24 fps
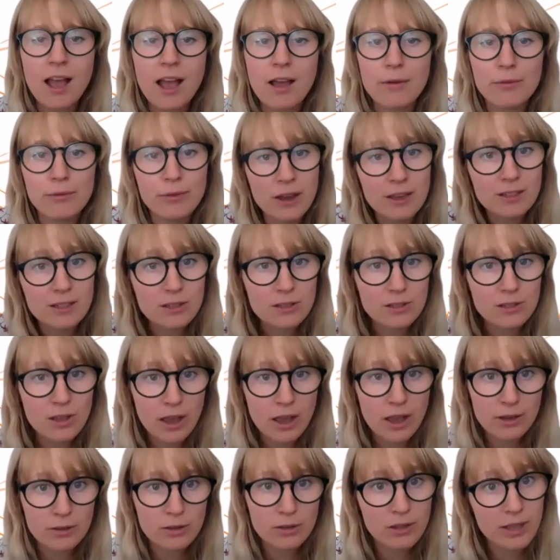versus
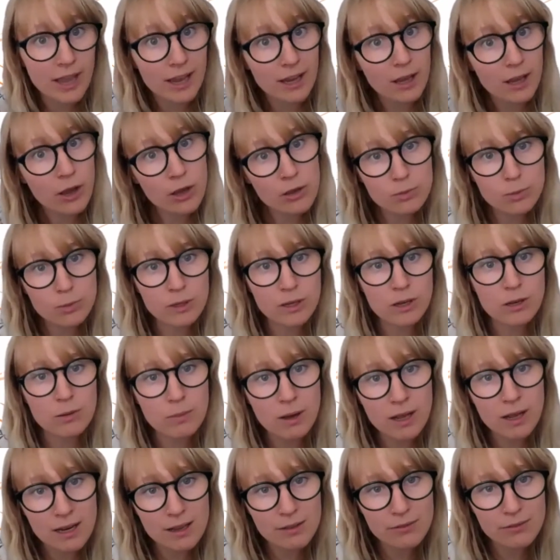their co-twin who
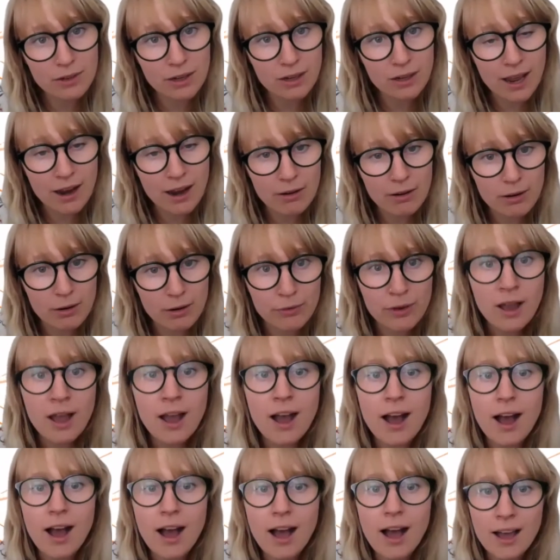might live in an area of
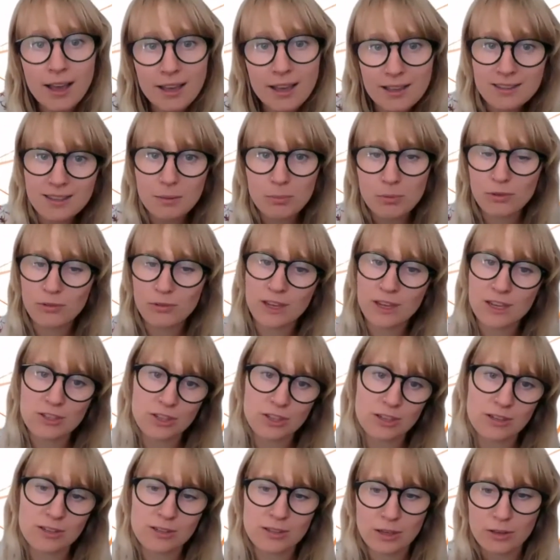higher
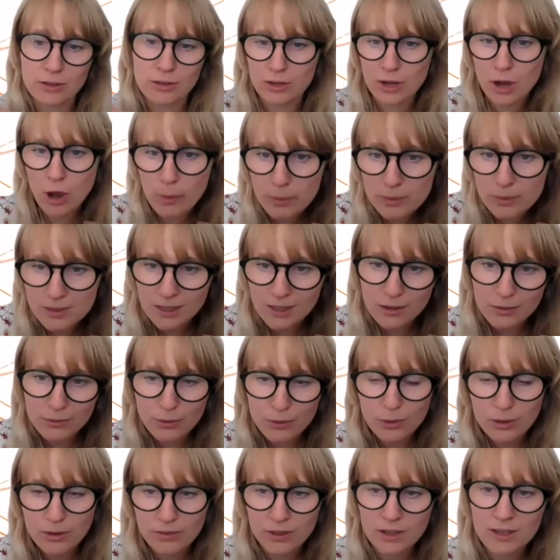deprivation, so the opposite of
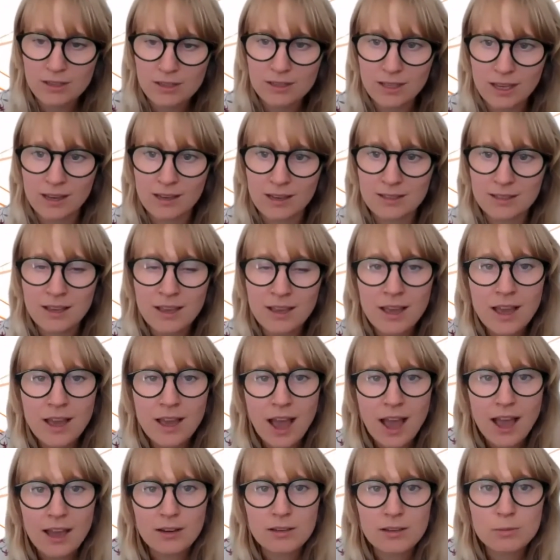all of those things.
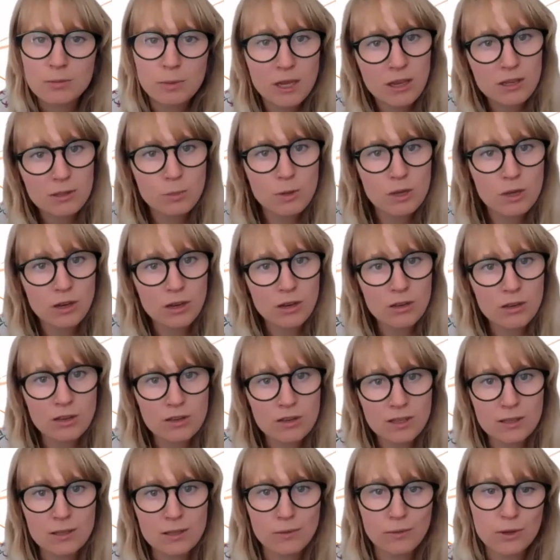And because we know those
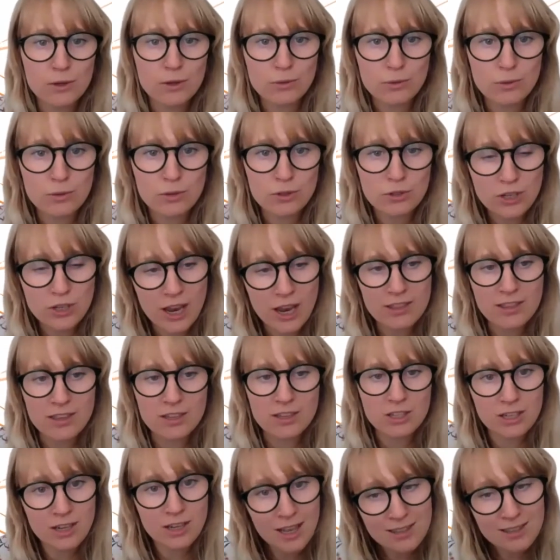individuals share the
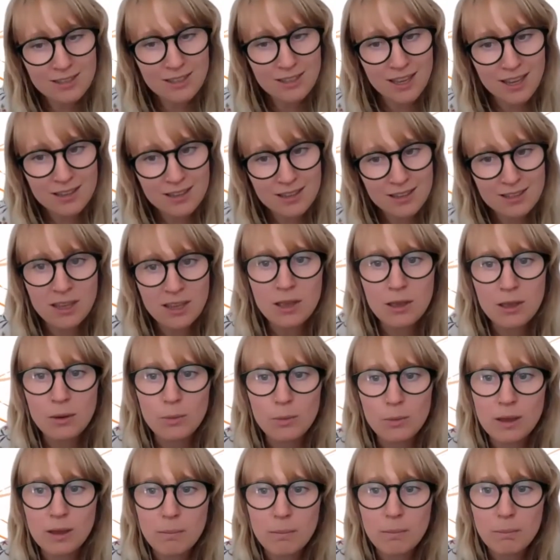genetics,
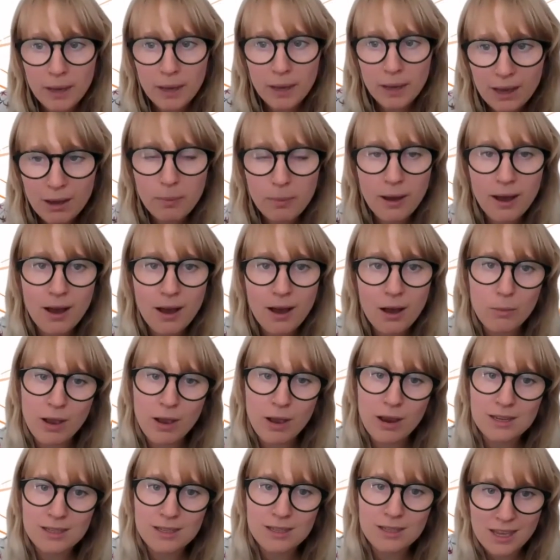we can pick apart
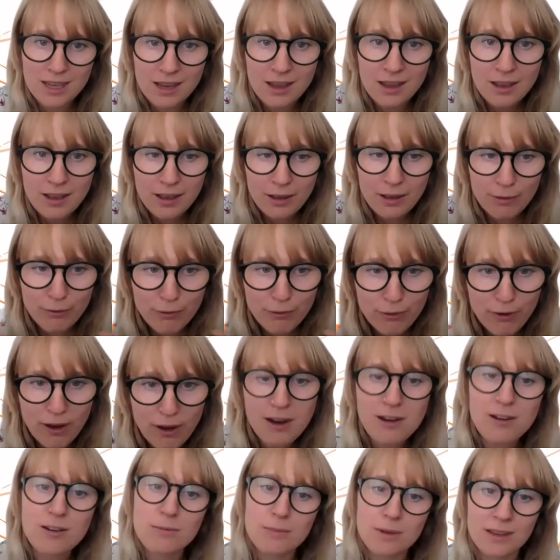where it's the
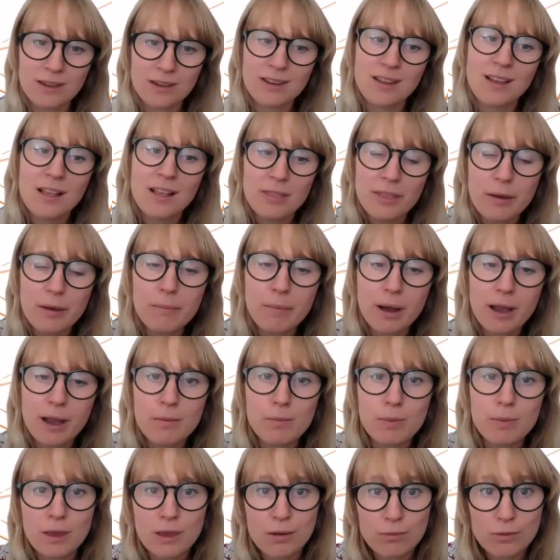environment that might
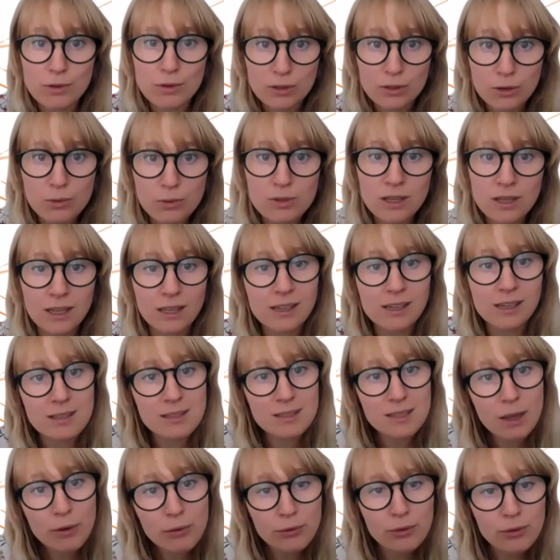be resulting in a
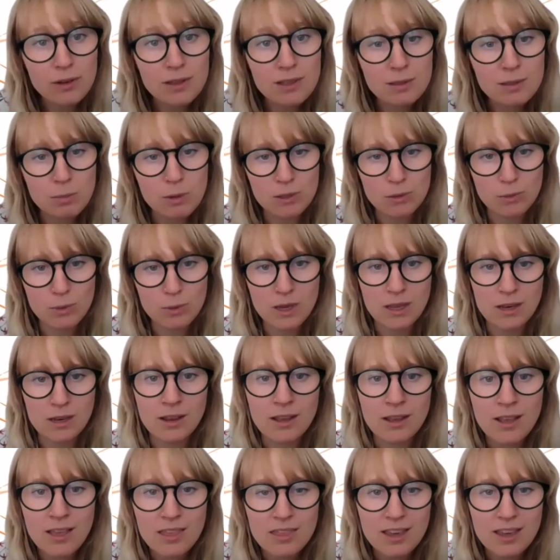difference between
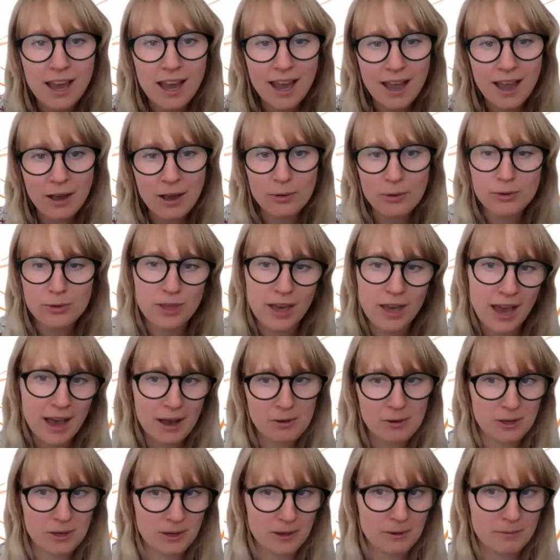the health
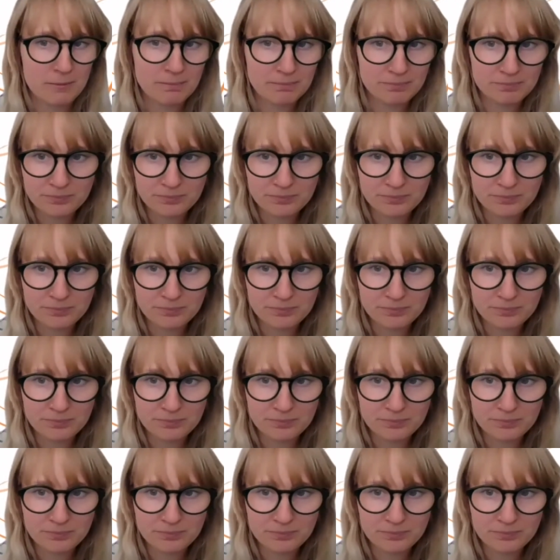outcome.